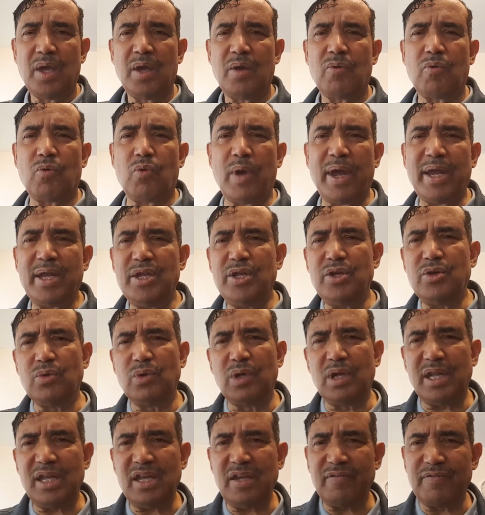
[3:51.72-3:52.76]
When you
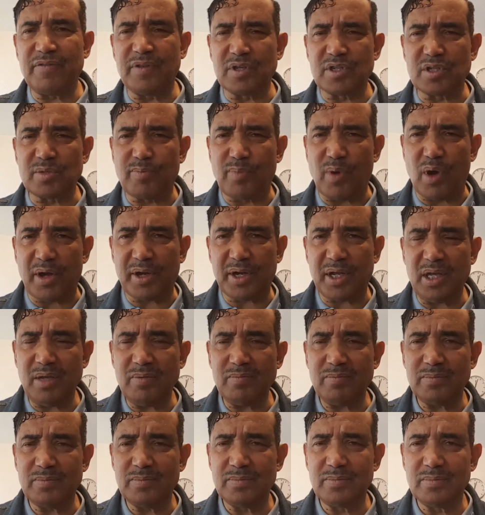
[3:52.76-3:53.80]
leave this body,
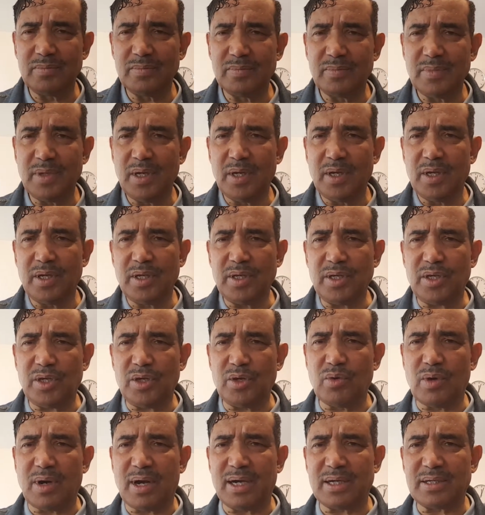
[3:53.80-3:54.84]

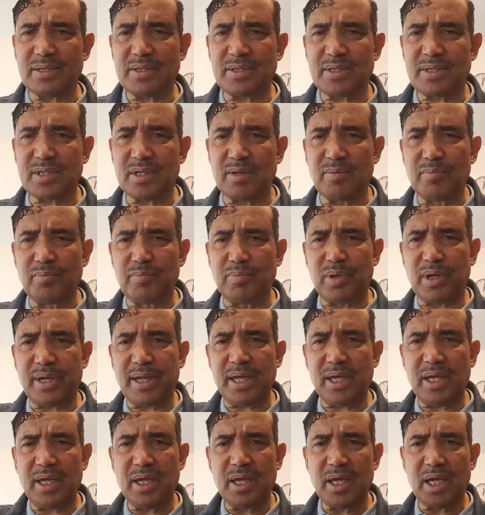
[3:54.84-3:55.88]
you are
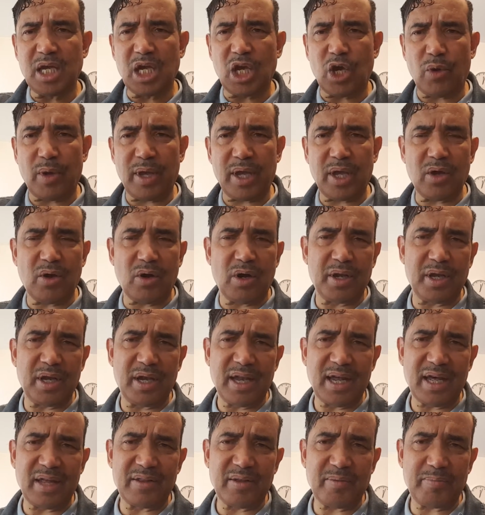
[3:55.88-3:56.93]
simply going on
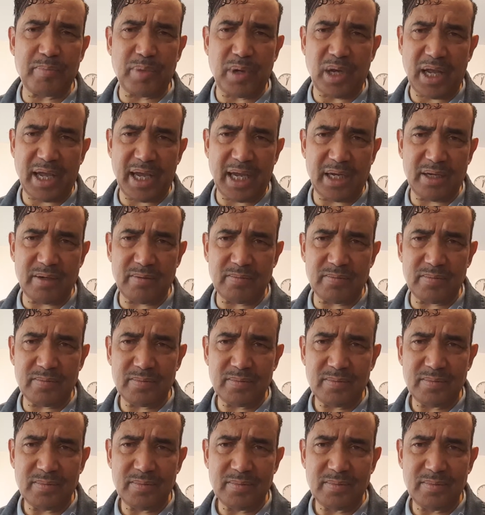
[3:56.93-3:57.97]
another plane.
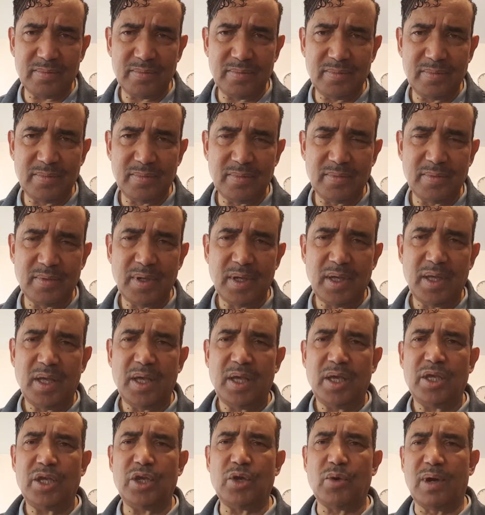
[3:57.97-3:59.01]

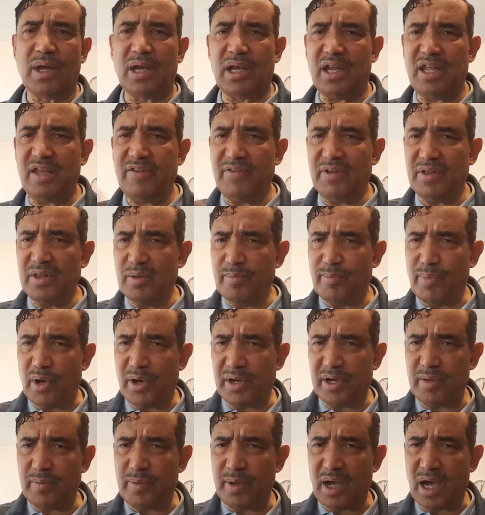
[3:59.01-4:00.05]
You are leaving the
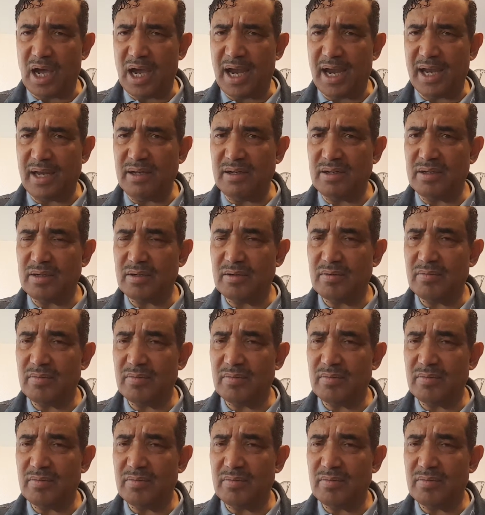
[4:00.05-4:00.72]
body behind,